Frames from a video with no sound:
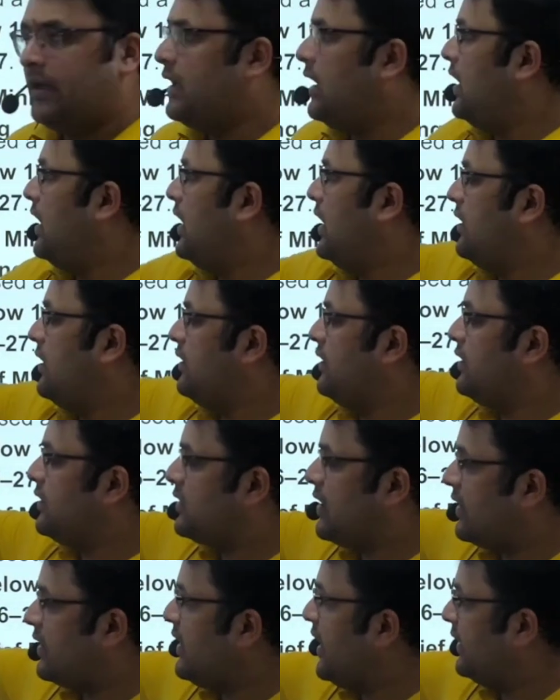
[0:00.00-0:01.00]

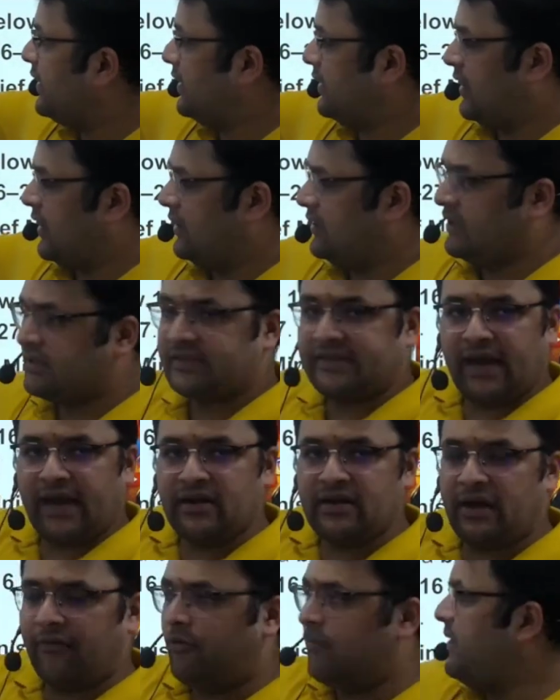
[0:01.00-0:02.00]
Karnataka, the state
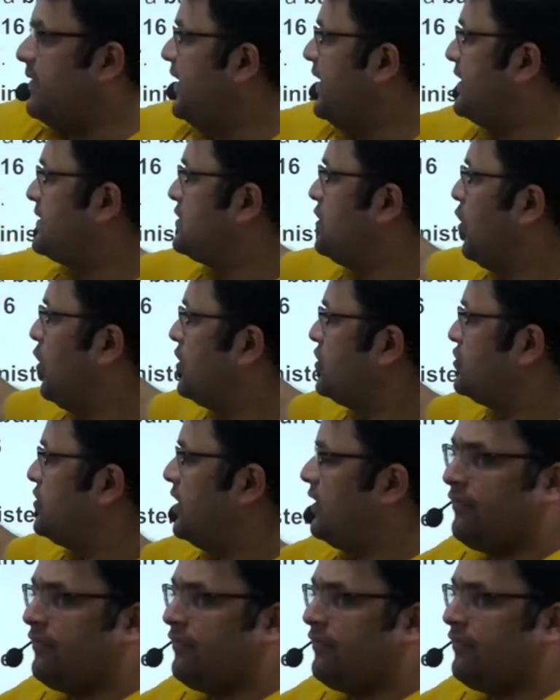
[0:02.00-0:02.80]
government has launched it,